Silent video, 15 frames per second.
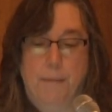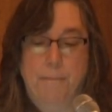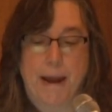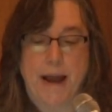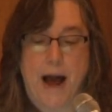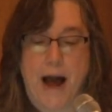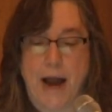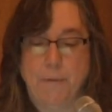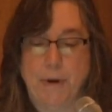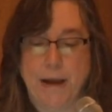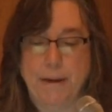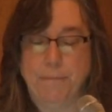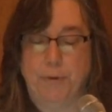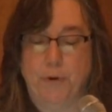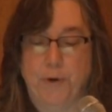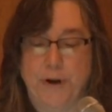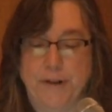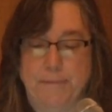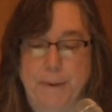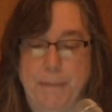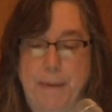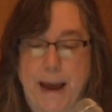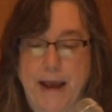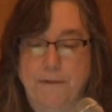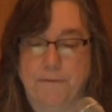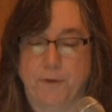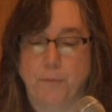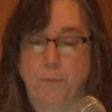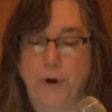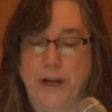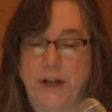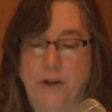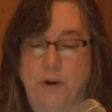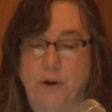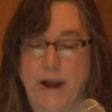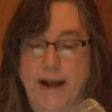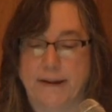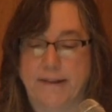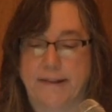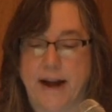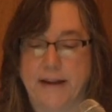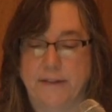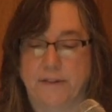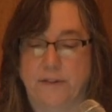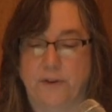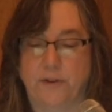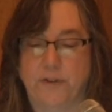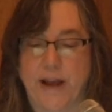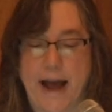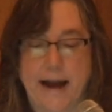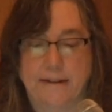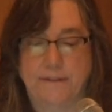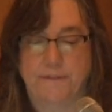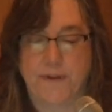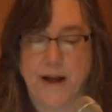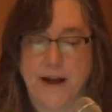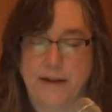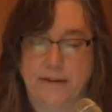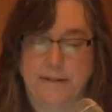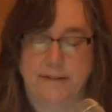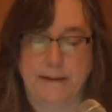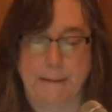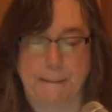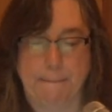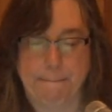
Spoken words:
May highway employees be paid from wheel or excise surtax funds?